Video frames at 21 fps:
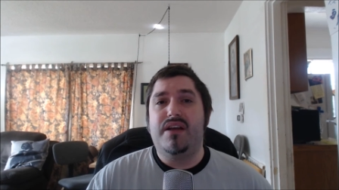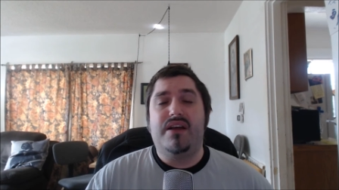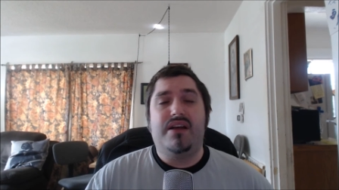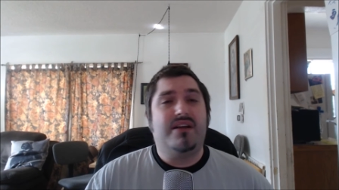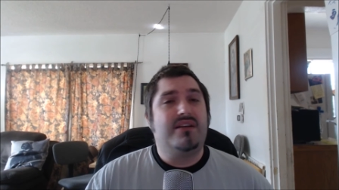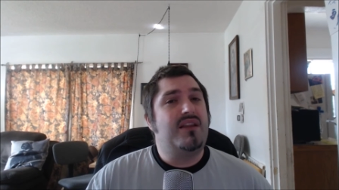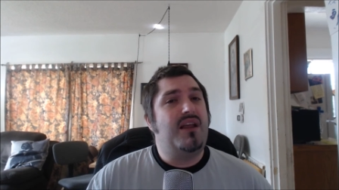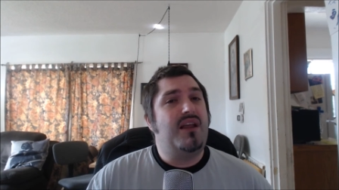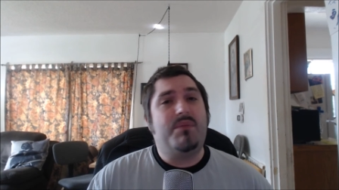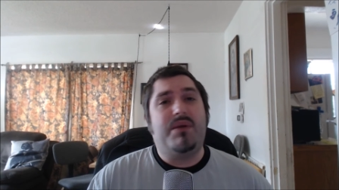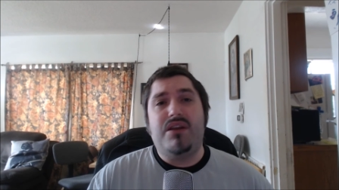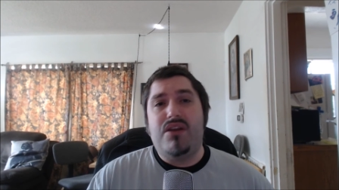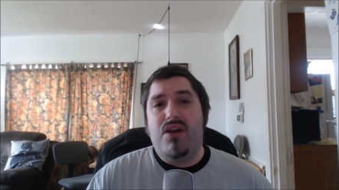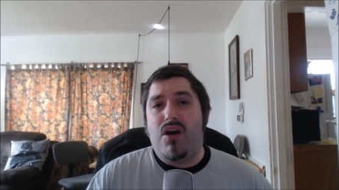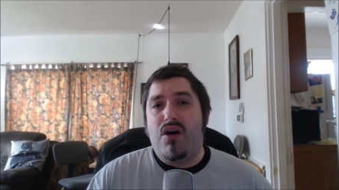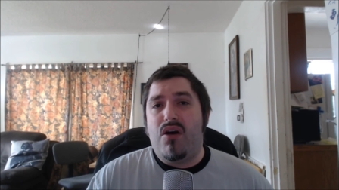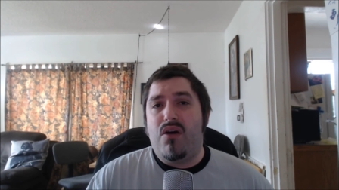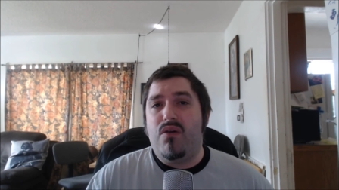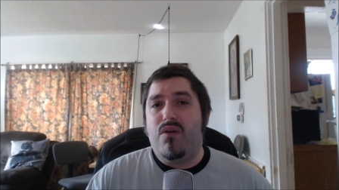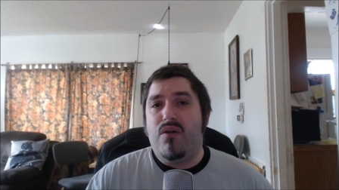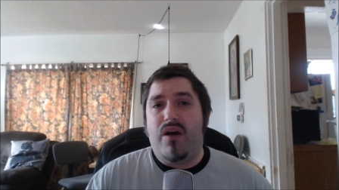Let me
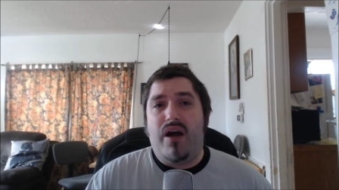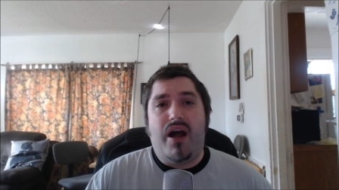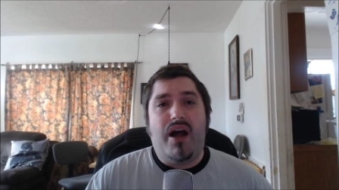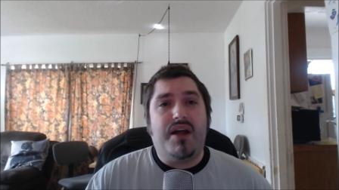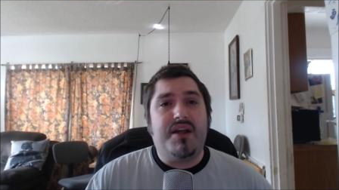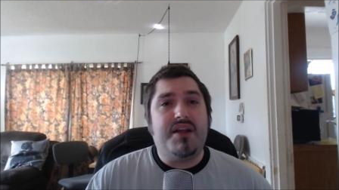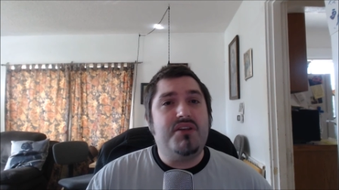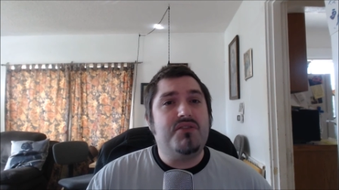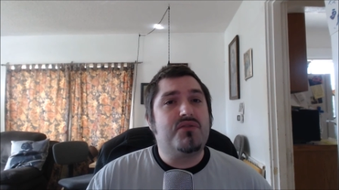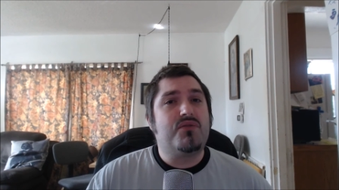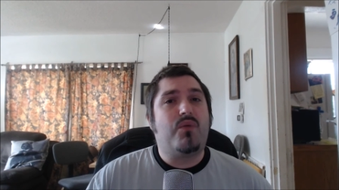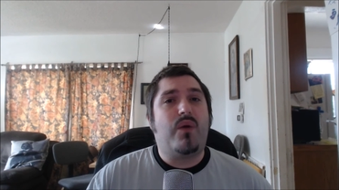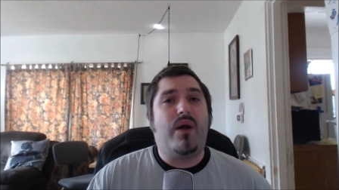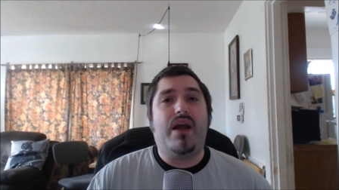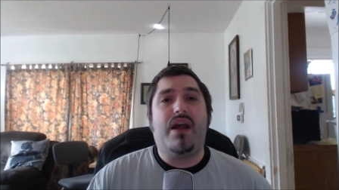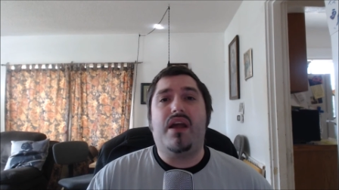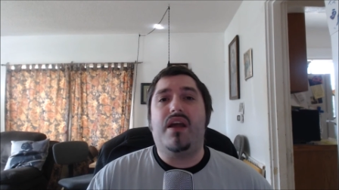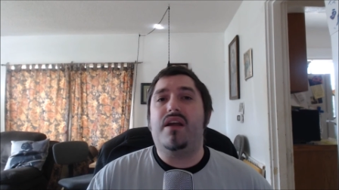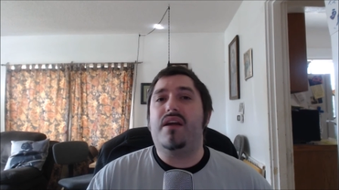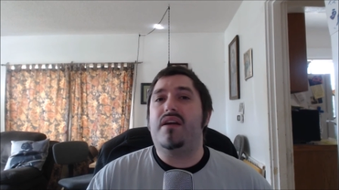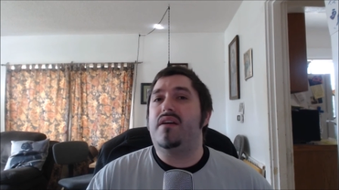know. Either
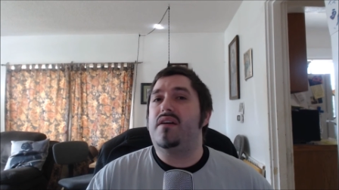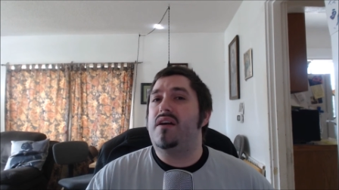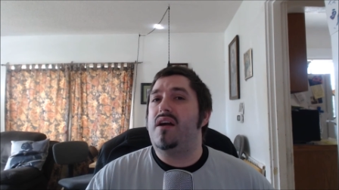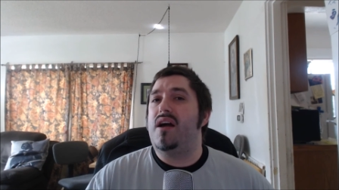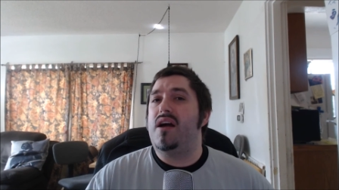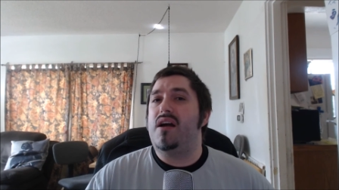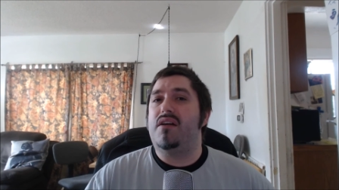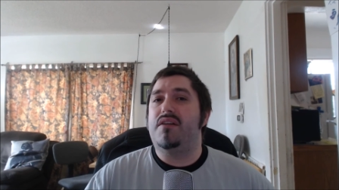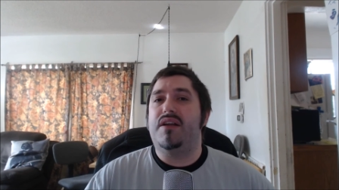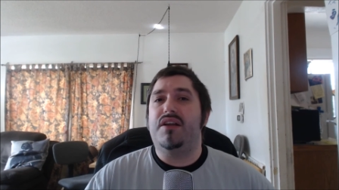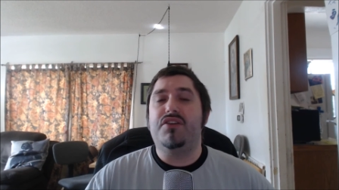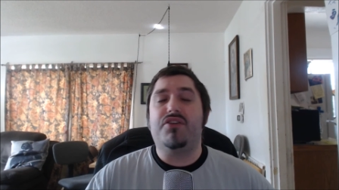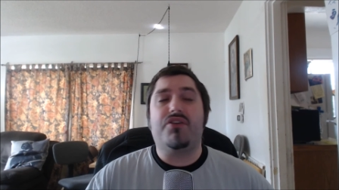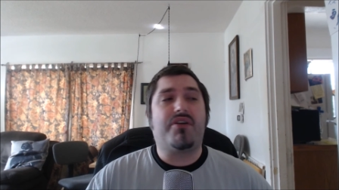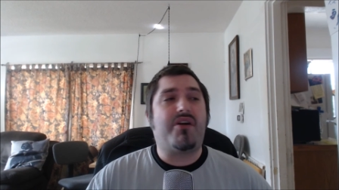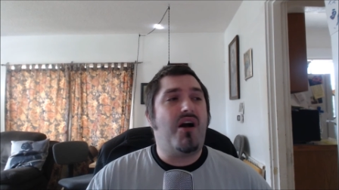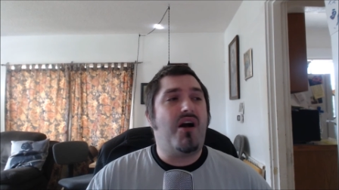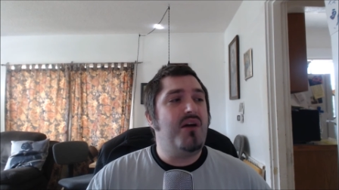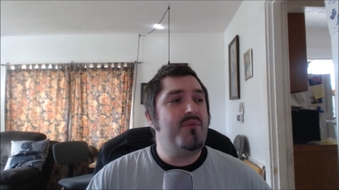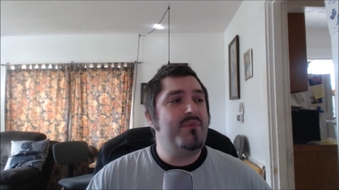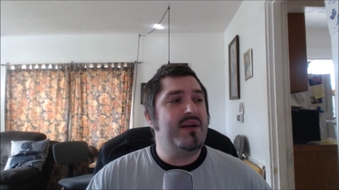way, in your
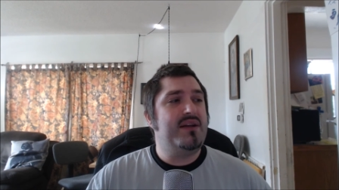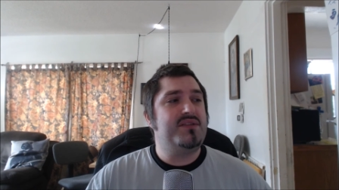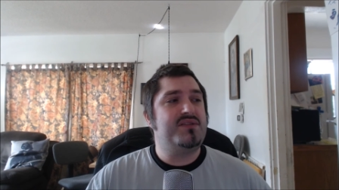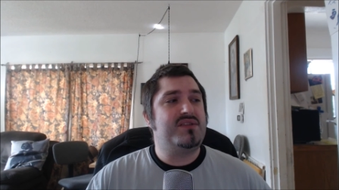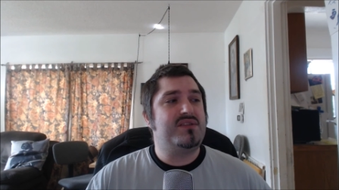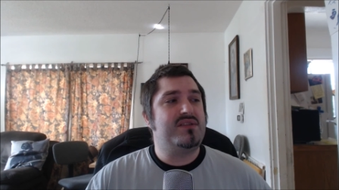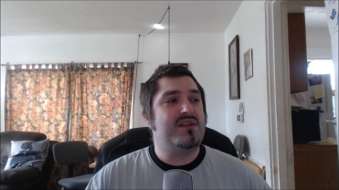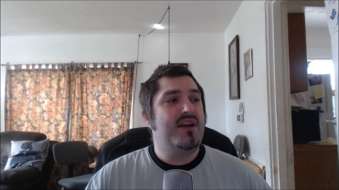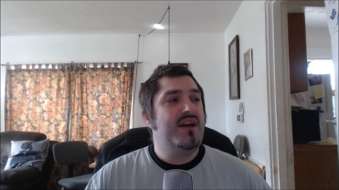comments,